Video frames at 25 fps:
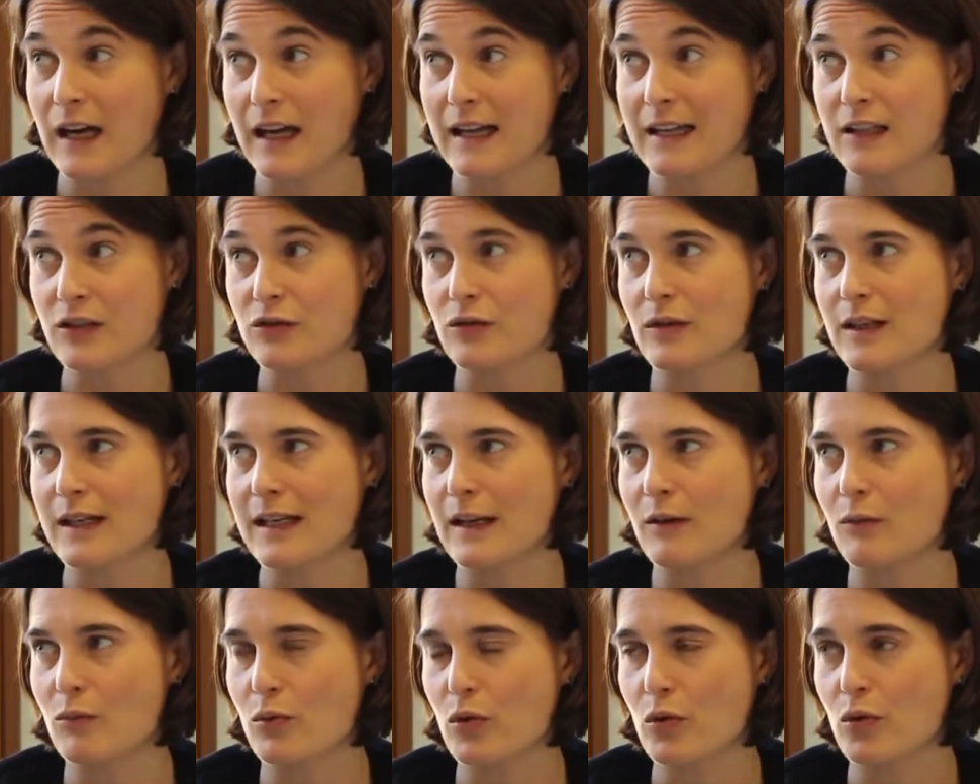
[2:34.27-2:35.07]
is
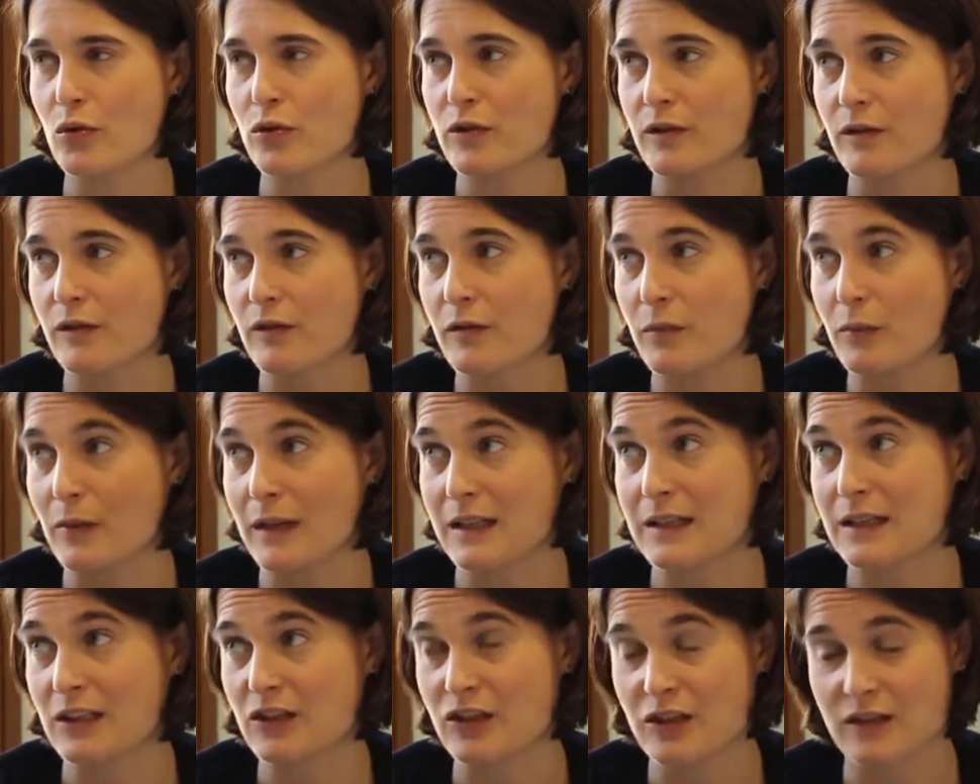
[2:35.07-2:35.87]
really important for
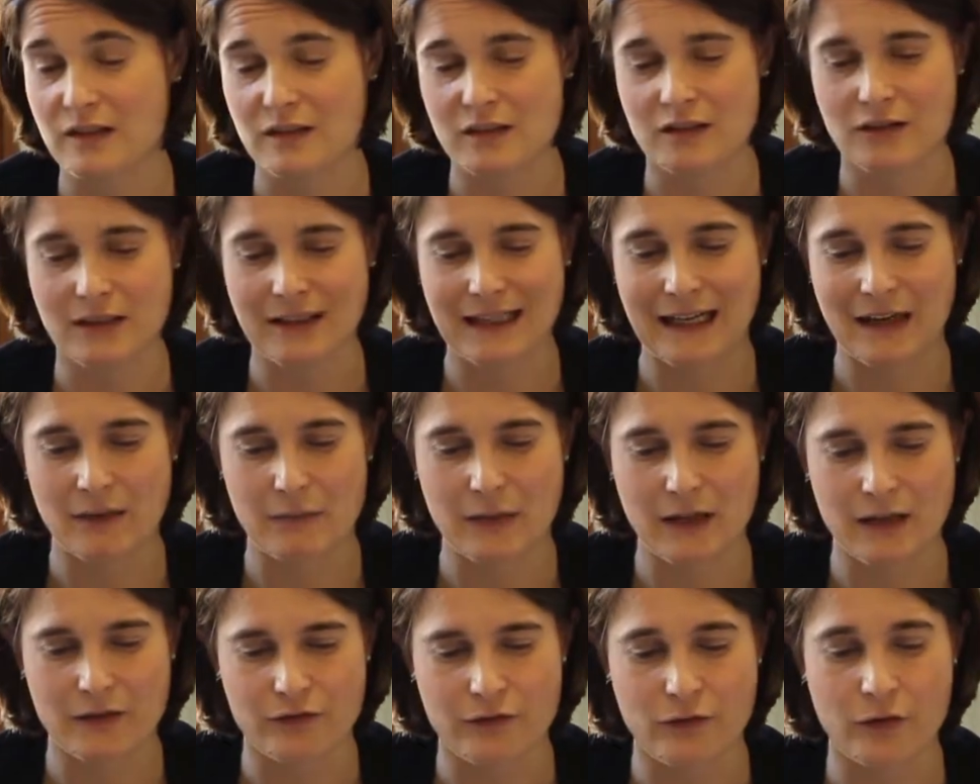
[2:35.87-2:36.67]
practitioners in doing that
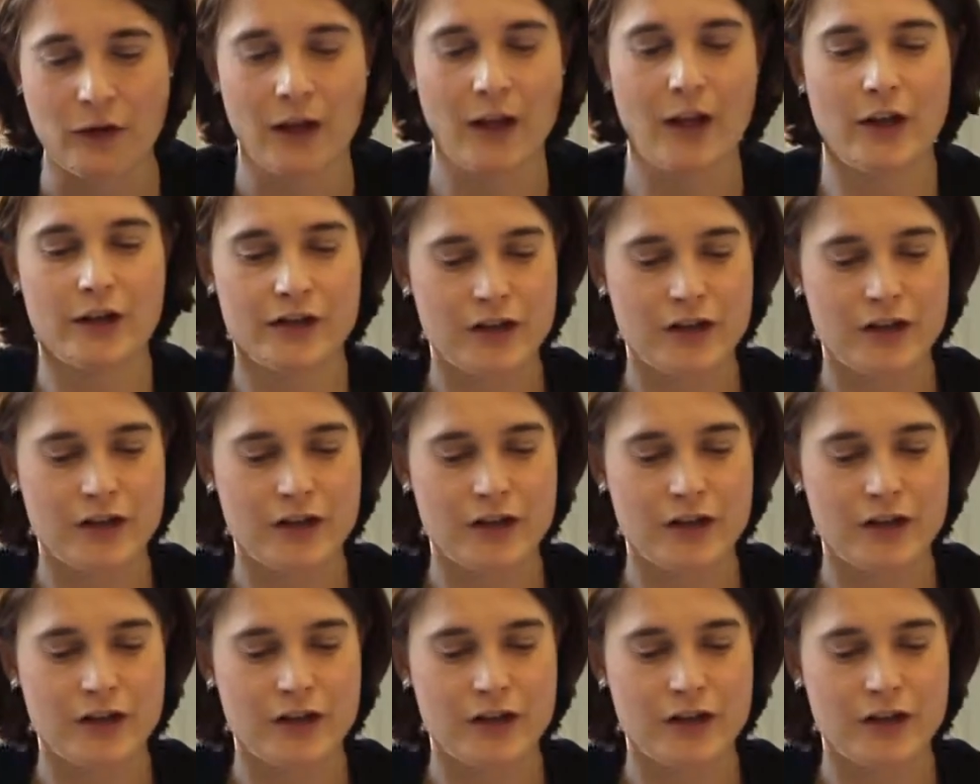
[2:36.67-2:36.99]
meaningful.